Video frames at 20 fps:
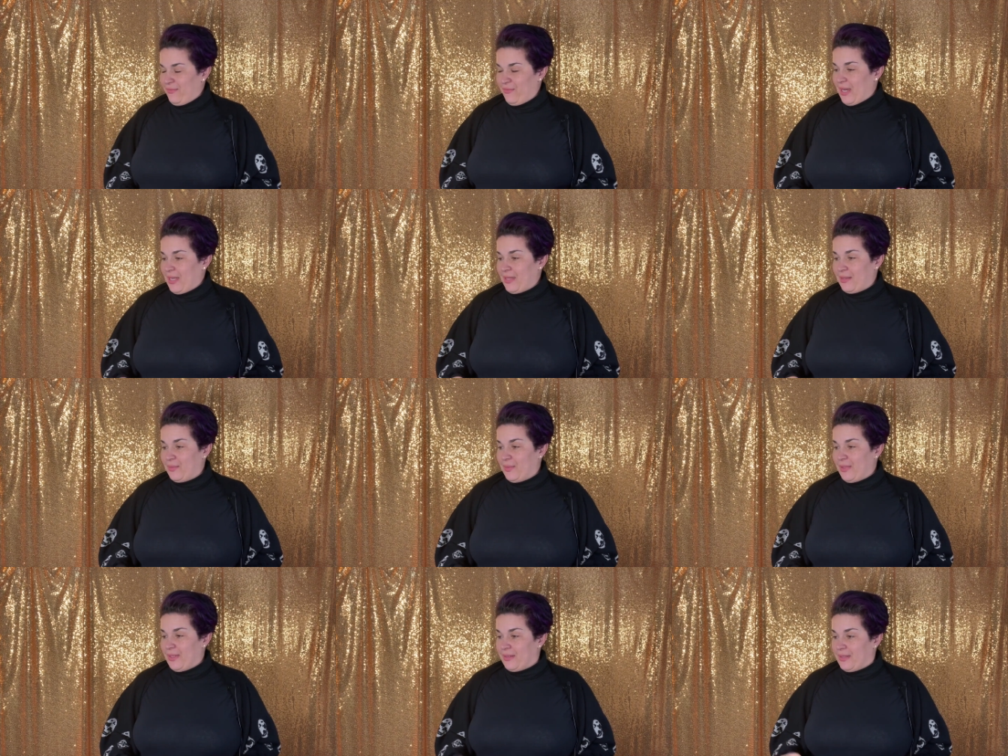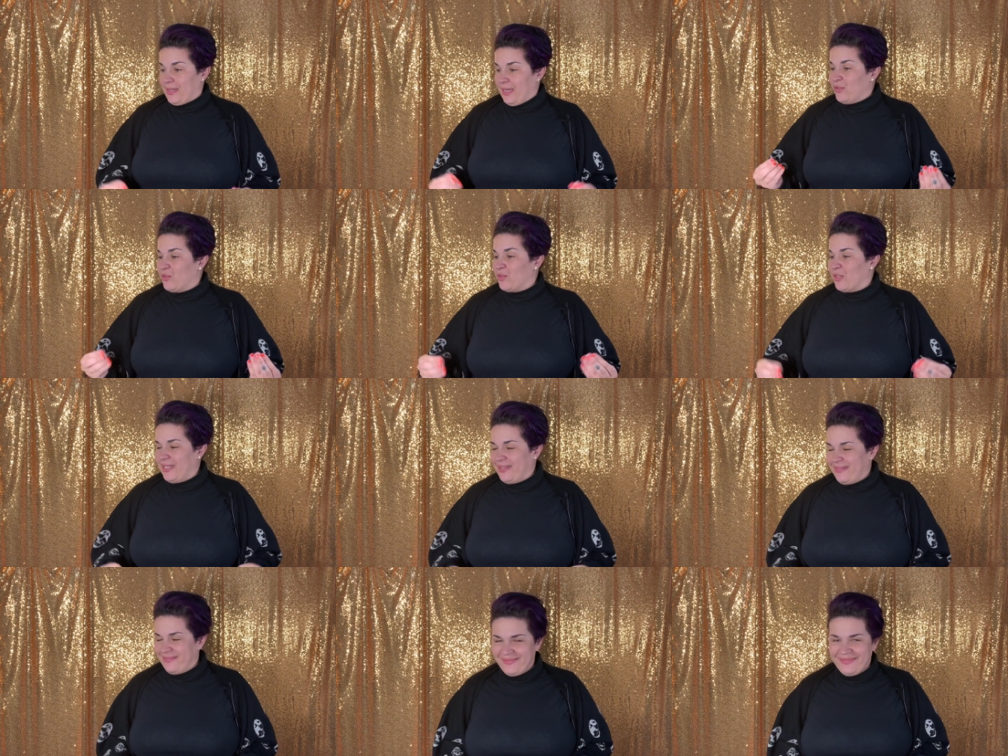Forgot the word
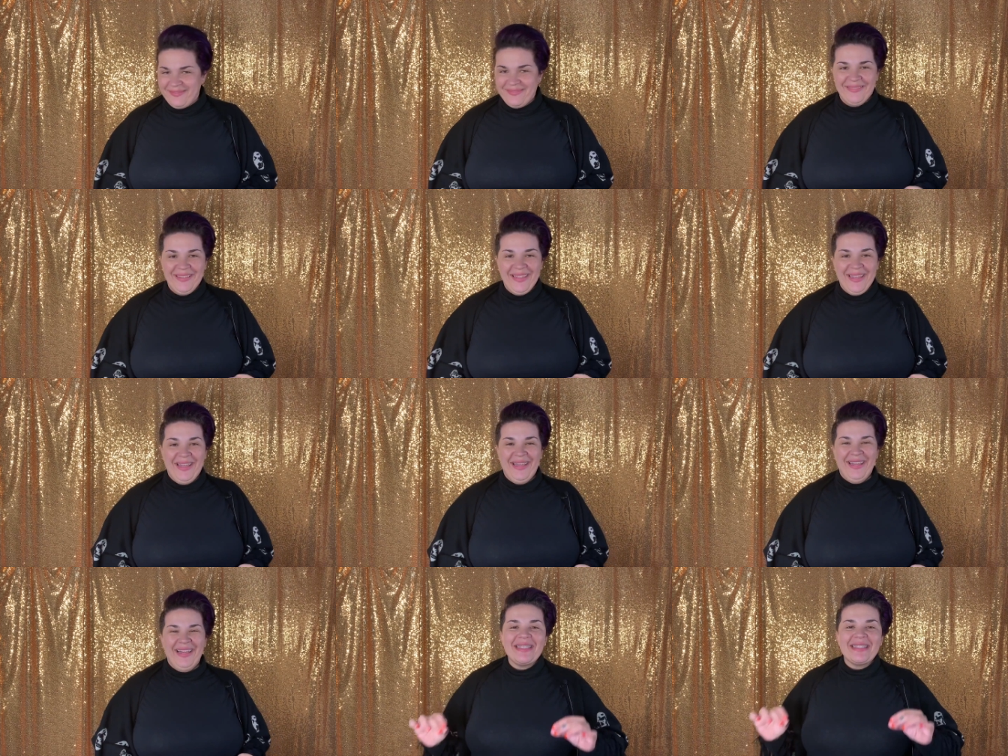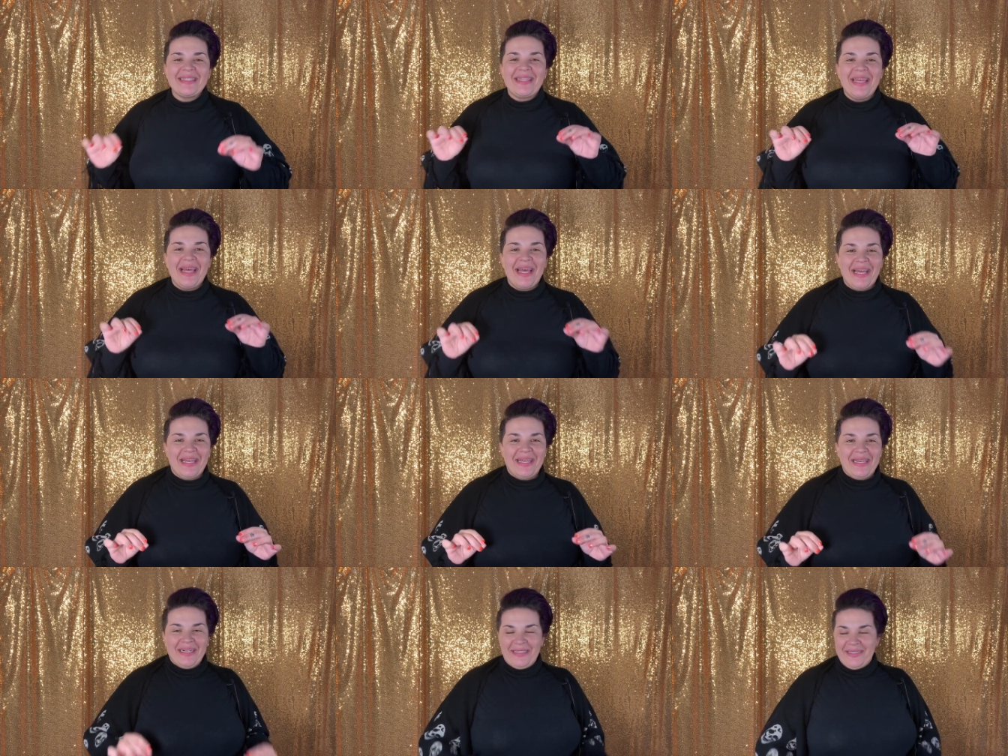country.
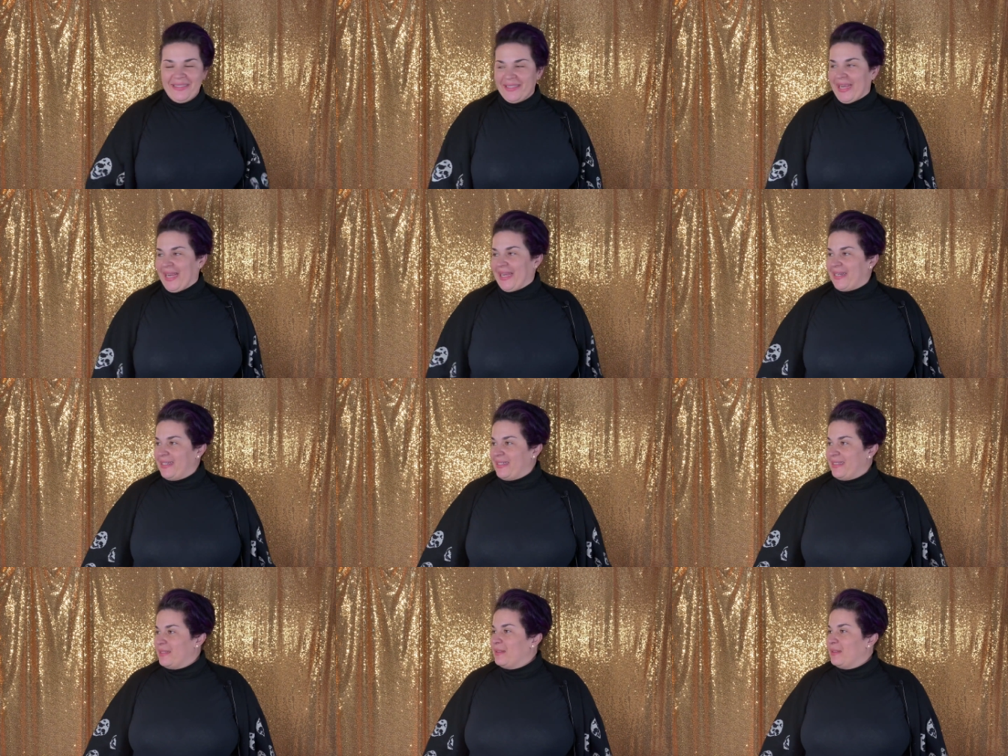The okay.